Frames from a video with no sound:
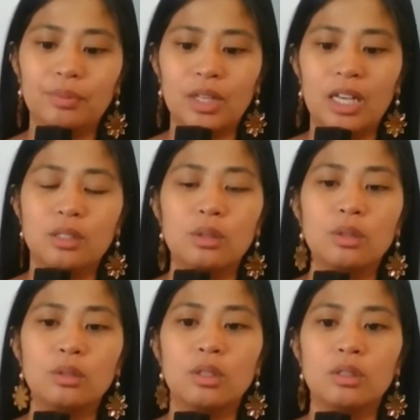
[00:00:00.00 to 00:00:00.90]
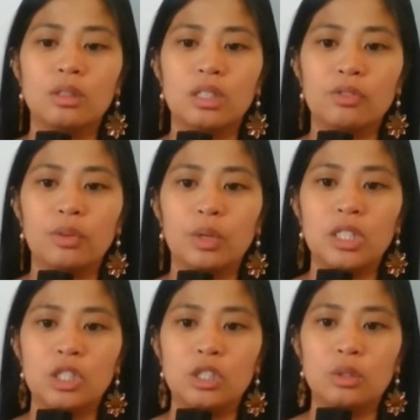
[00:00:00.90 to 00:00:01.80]
Okay, so those are the different
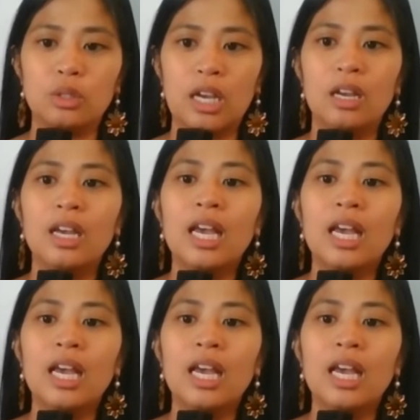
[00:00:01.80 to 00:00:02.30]
ways to use it.